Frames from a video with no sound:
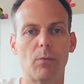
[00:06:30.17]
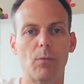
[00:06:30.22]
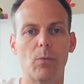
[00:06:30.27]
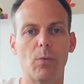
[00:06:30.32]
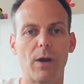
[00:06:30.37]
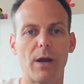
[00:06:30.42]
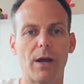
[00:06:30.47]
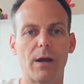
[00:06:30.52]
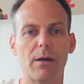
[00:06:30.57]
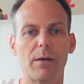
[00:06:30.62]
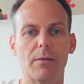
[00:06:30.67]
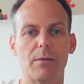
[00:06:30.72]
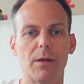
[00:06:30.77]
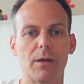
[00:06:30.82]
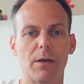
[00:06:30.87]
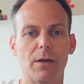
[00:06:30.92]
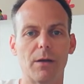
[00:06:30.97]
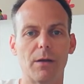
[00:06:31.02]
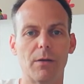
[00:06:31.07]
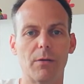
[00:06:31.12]
where
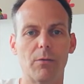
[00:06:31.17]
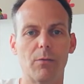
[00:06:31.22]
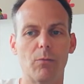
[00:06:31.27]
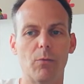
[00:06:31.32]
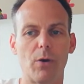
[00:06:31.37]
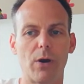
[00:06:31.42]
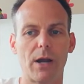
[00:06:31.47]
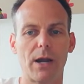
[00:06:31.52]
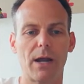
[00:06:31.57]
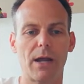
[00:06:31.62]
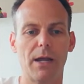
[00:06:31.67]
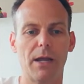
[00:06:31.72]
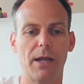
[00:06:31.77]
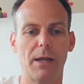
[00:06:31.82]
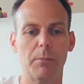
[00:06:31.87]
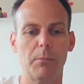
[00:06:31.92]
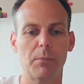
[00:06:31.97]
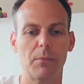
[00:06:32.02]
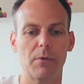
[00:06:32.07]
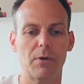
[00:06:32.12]
I
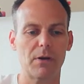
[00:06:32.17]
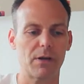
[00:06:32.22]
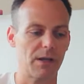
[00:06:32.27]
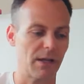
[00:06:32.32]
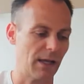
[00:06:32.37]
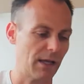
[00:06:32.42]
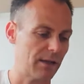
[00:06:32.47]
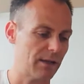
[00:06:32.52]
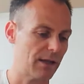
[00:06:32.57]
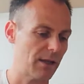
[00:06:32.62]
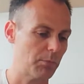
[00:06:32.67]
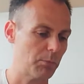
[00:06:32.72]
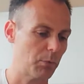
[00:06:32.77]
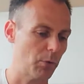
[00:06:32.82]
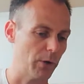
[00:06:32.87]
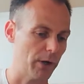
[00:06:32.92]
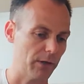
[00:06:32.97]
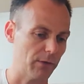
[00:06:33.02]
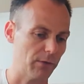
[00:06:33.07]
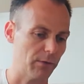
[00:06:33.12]
am at that
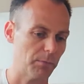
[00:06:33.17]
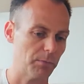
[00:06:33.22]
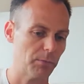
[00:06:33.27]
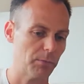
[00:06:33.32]
point.